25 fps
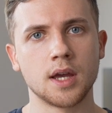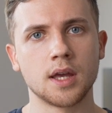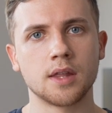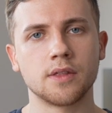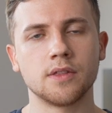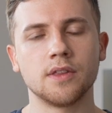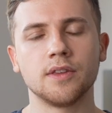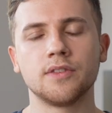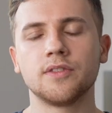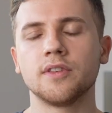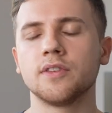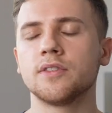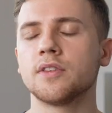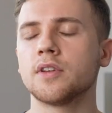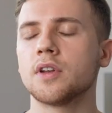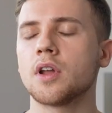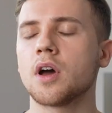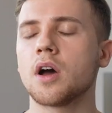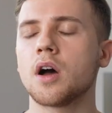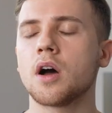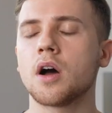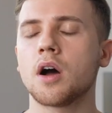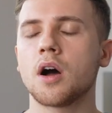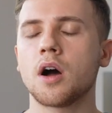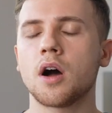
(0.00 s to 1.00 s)
This is an
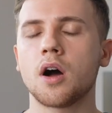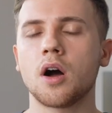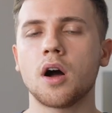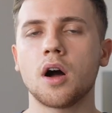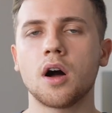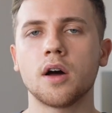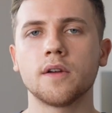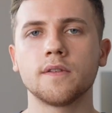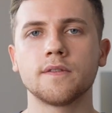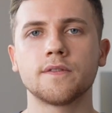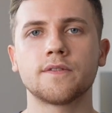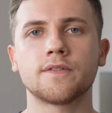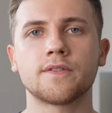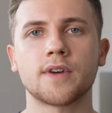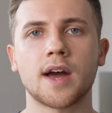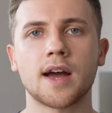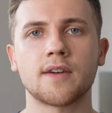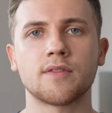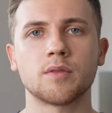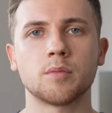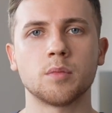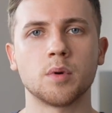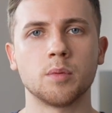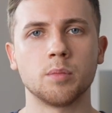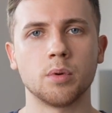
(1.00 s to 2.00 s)

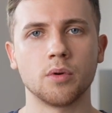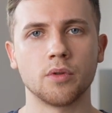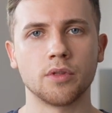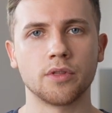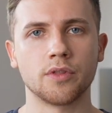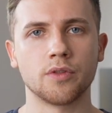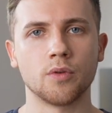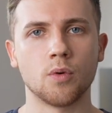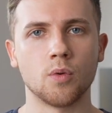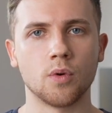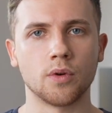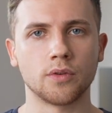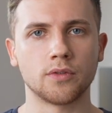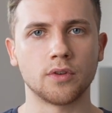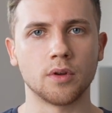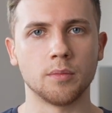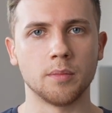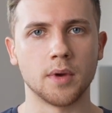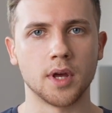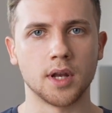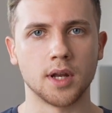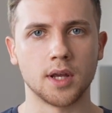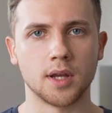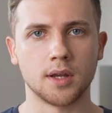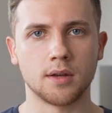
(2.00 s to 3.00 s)
unfathomable thought to
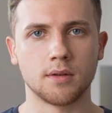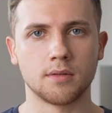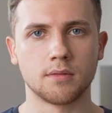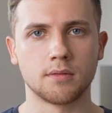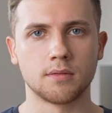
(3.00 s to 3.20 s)
many.